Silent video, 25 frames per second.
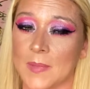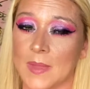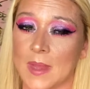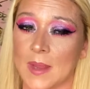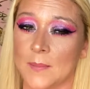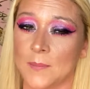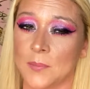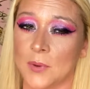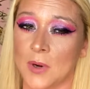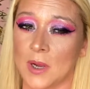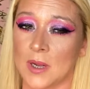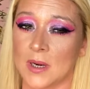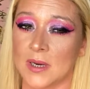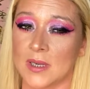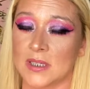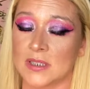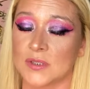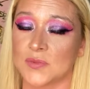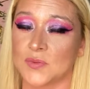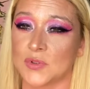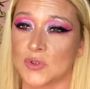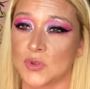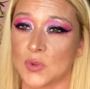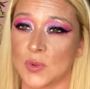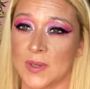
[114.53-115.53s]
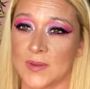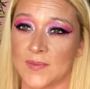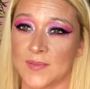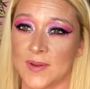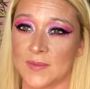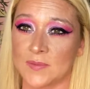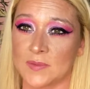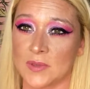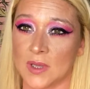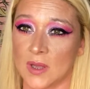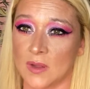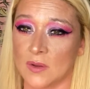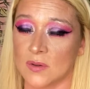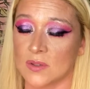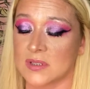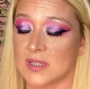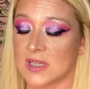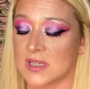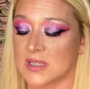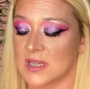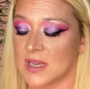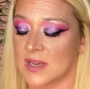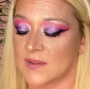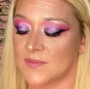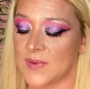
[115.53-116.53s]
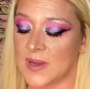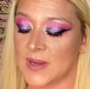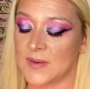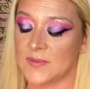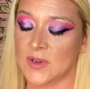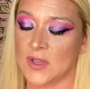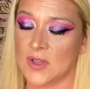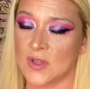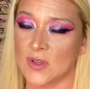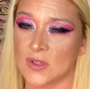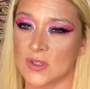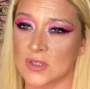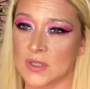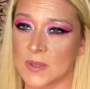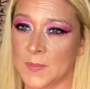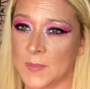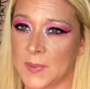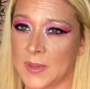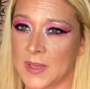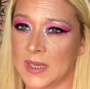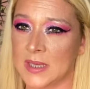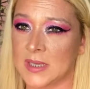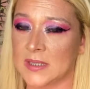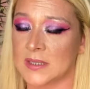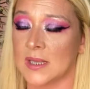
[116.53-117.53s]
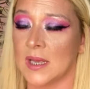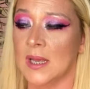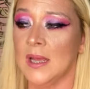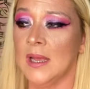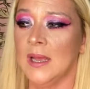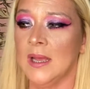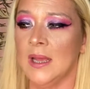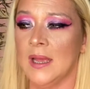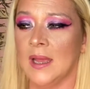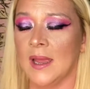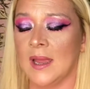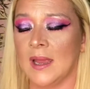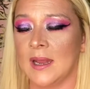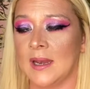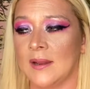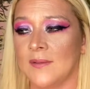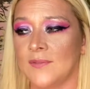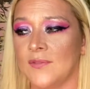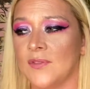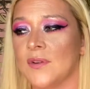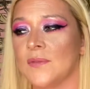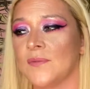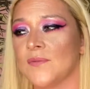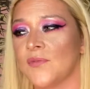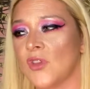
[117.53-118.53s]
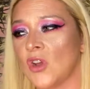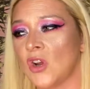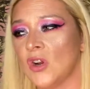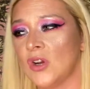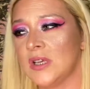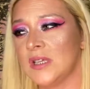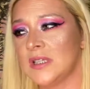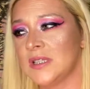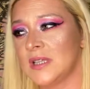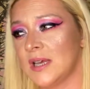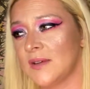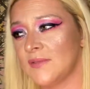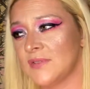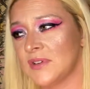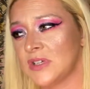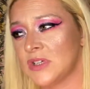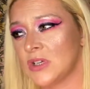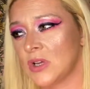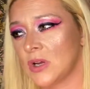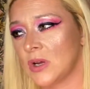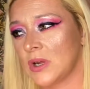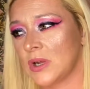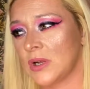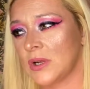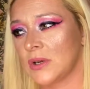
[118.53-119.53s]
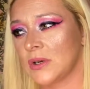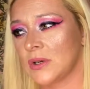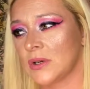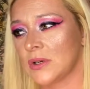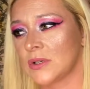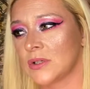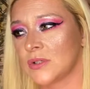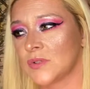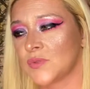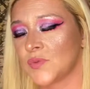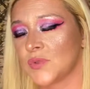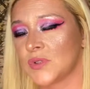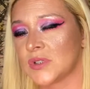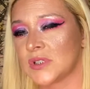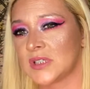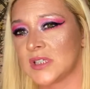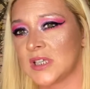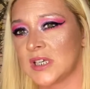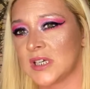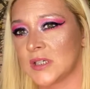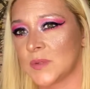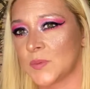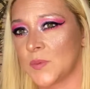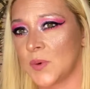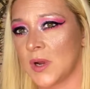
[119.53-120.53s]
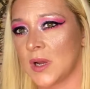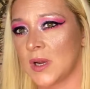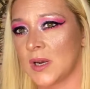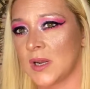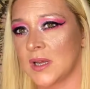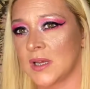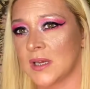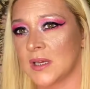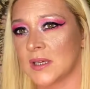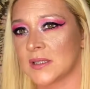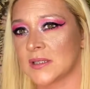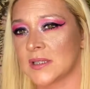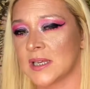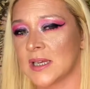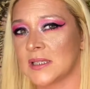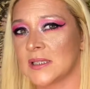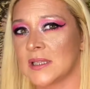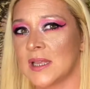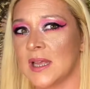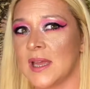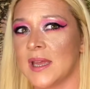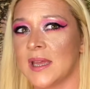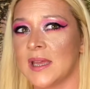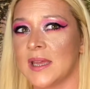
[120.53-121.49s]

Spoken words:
products for $25, that's like $5 a piece. And if you're $37 for 6 products, that's like